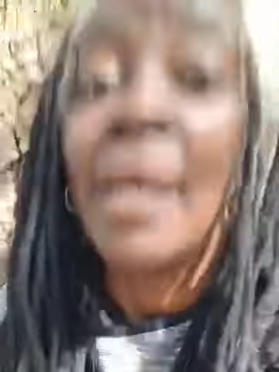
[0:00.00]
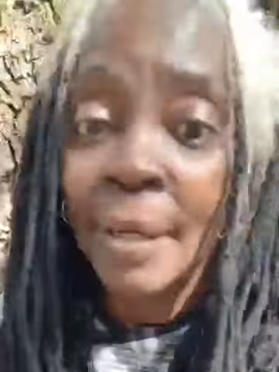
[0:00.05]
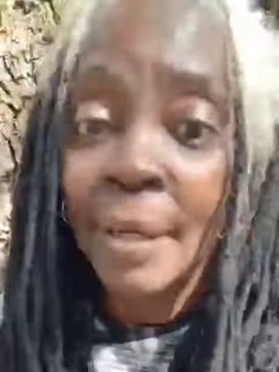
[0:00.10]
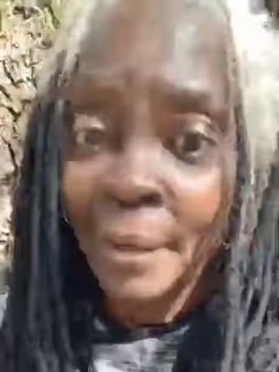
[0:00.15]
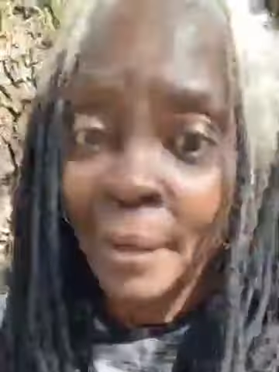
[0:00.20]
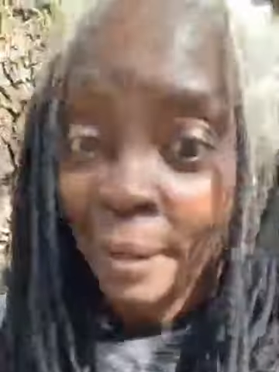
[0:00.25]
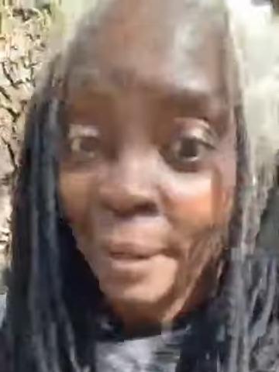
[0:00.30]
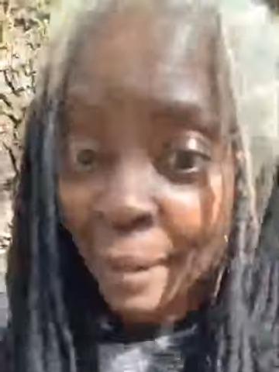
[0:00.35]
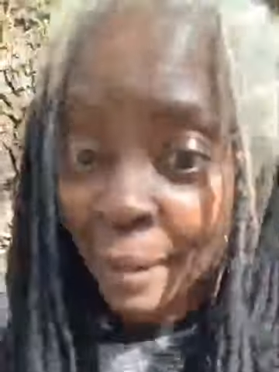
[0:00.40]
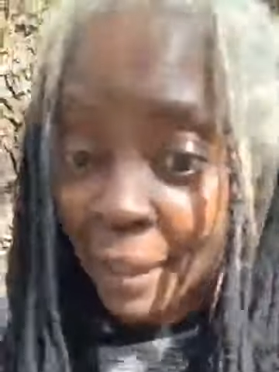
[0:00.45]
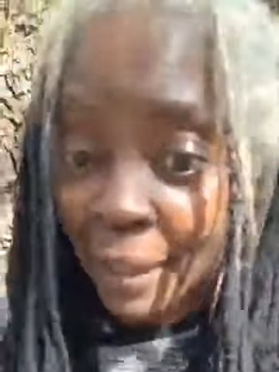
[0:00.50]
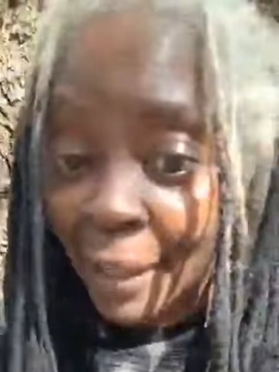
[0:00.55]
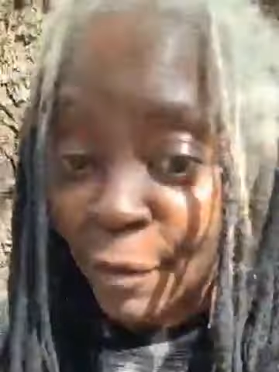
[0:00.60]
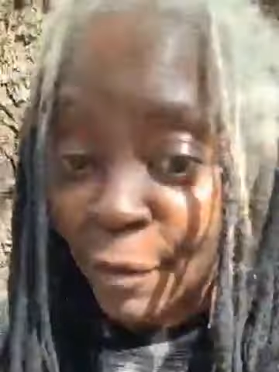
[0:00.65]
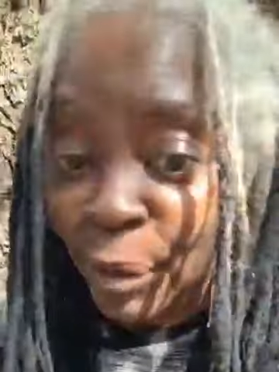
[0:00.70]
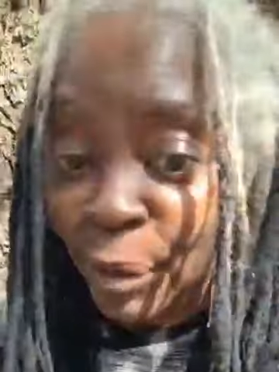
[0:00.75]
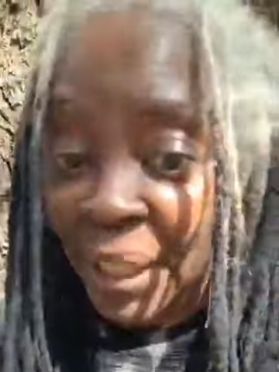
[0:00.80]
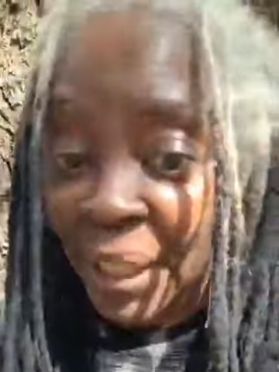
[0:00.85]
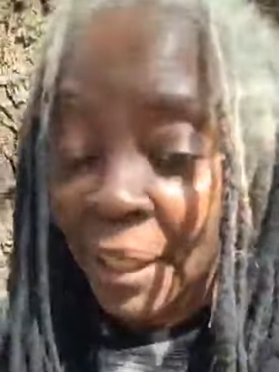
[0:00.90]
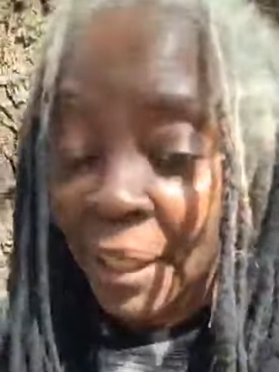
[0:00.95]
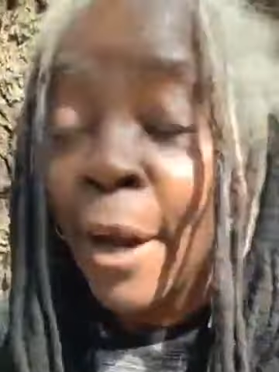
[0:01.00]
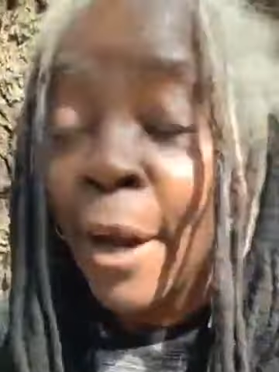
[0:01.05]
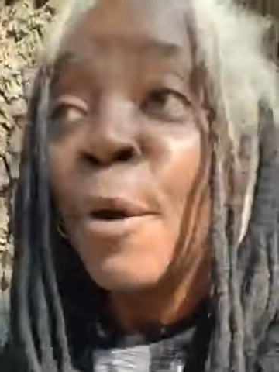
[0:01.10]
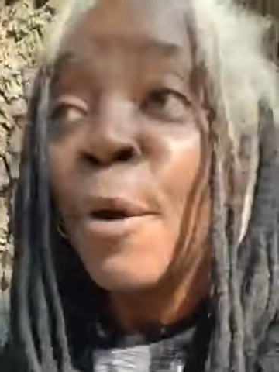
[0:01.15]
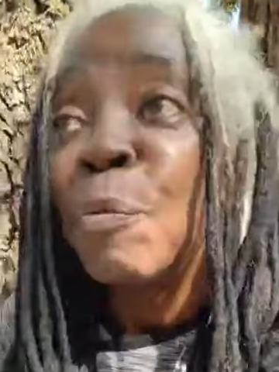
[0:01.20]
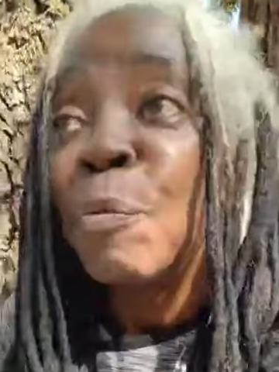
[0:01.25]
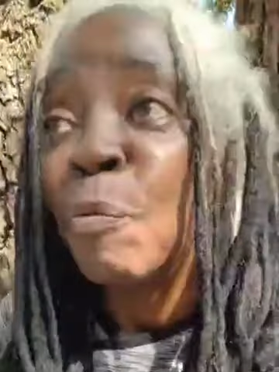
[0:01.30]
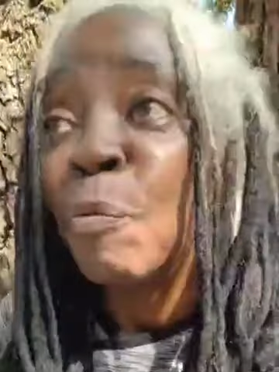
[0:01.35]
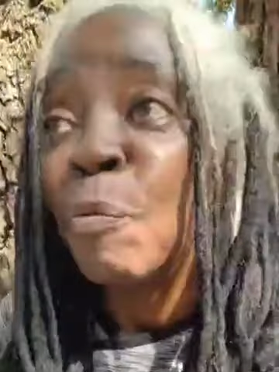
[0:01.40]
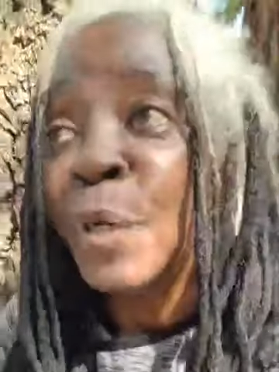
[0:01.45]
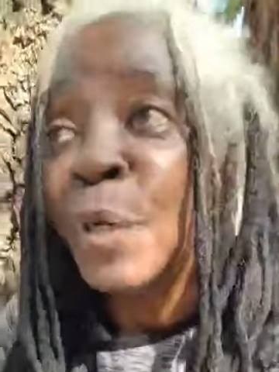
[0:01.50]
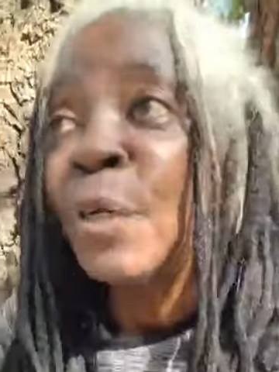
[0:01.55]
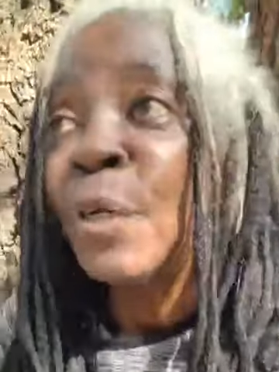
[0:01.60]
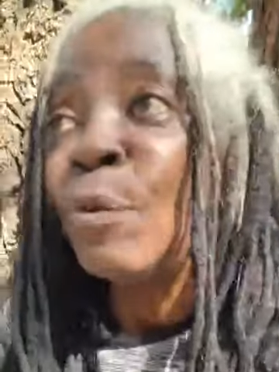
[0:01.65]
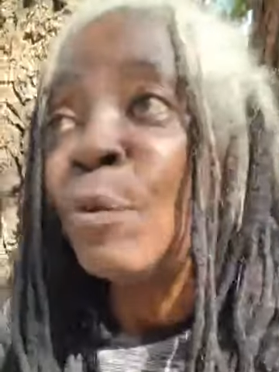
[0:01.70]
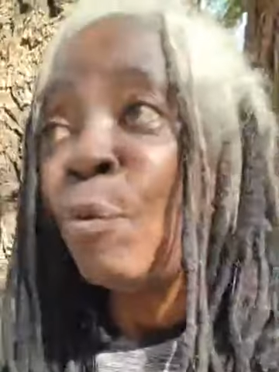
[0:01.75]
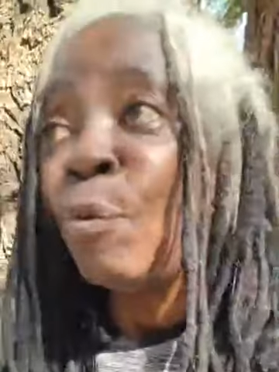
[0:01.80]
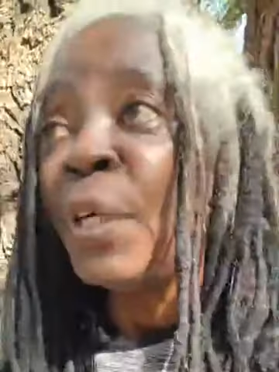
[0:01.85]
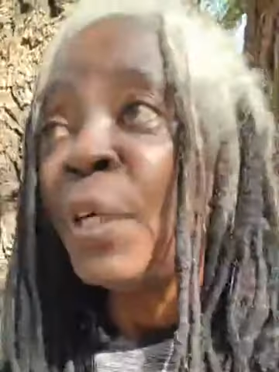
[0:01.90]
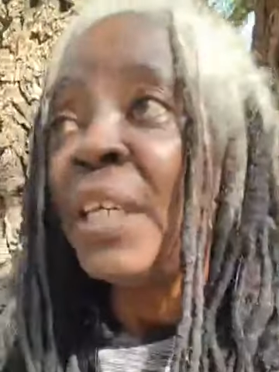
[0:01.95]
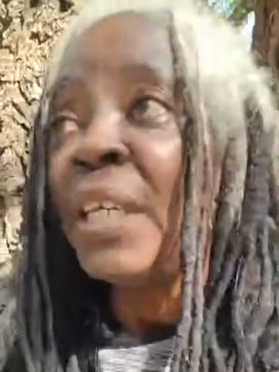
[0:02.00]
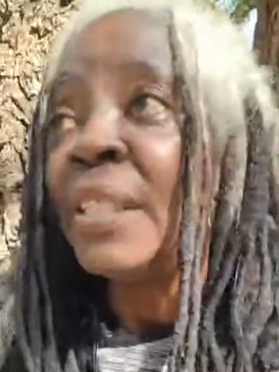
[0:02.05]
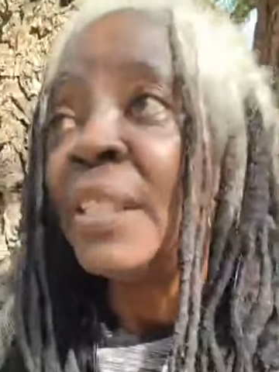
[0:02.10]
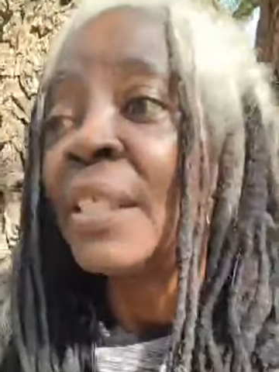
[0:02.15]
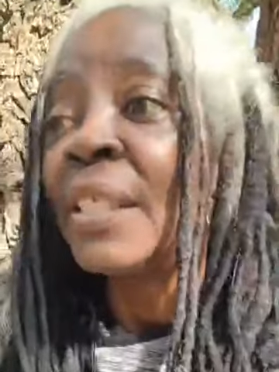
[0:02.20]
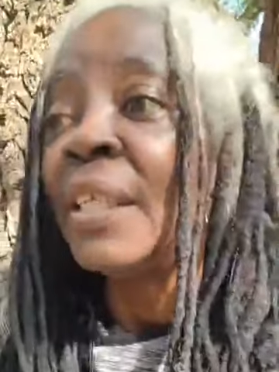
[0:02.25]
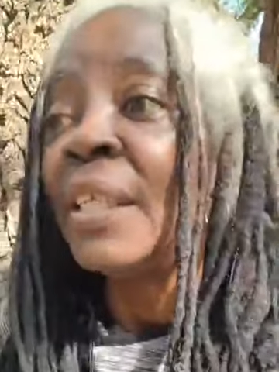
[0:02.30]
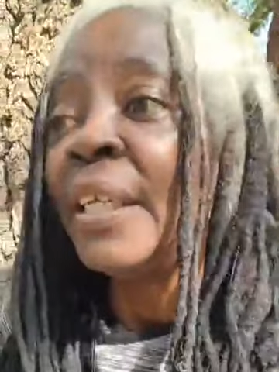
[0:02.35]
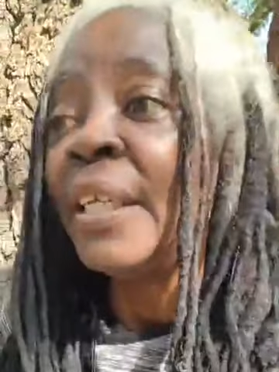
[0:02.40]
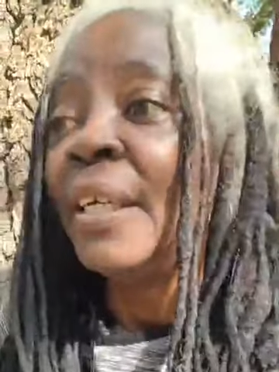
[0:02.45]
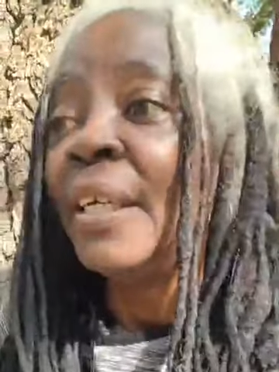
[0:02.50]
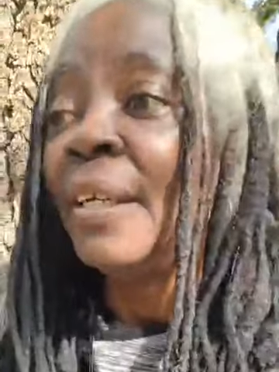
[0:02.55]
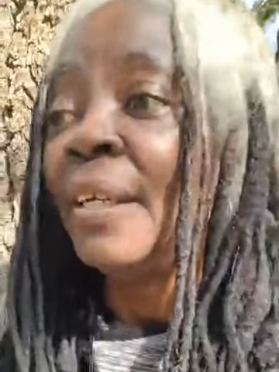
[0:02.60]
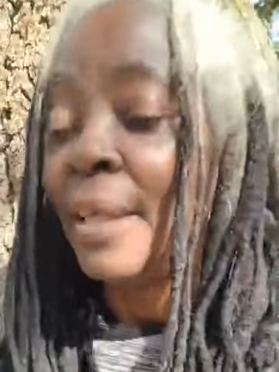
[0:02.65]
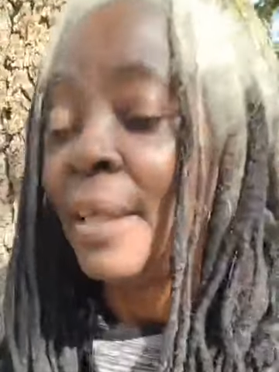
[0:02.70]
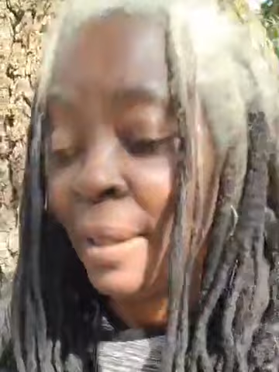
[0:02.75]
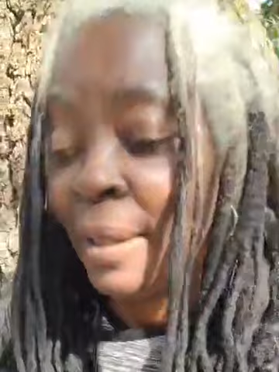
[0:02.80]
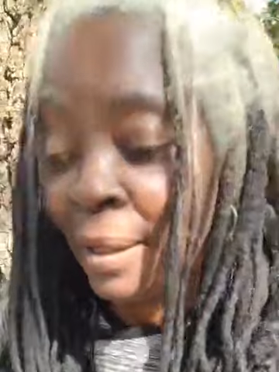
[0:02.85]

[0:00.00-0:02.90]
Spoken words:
Literally. Real Queens lead.